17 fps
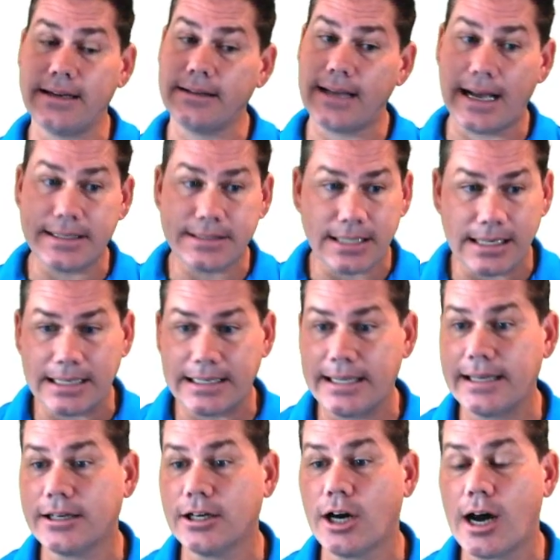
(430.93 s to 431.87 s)
that's going to
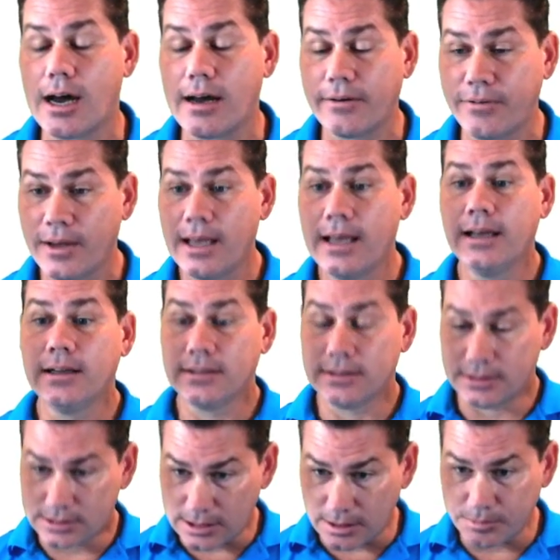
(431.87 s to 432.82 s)
kick off
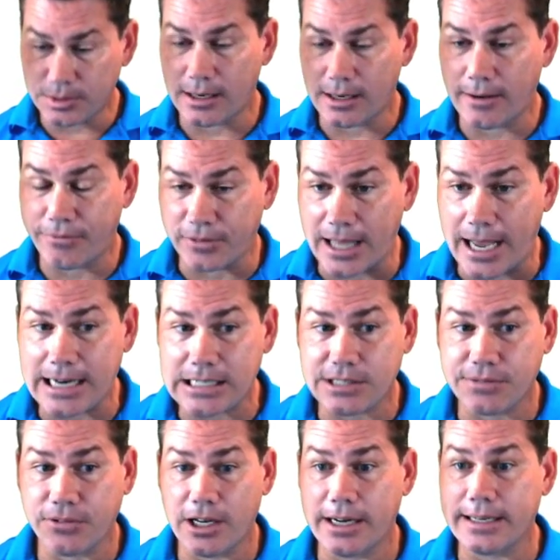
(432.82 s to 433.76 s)
some uh, flash
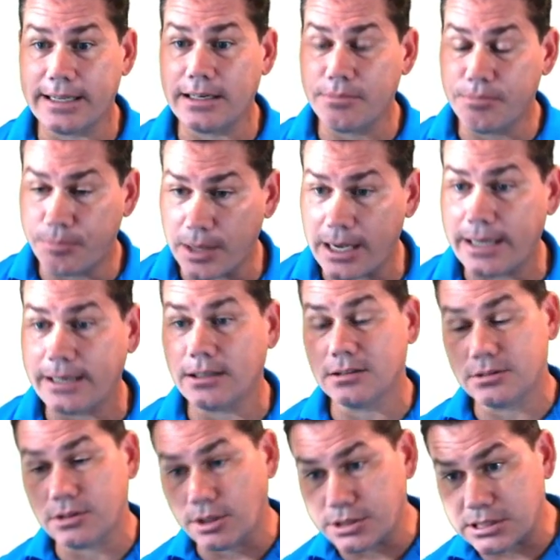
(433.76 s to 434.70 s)
flooding. But
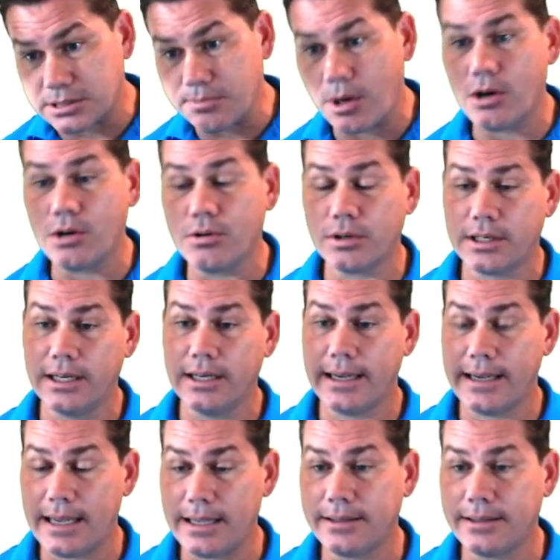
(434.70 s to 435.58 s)
the smoke and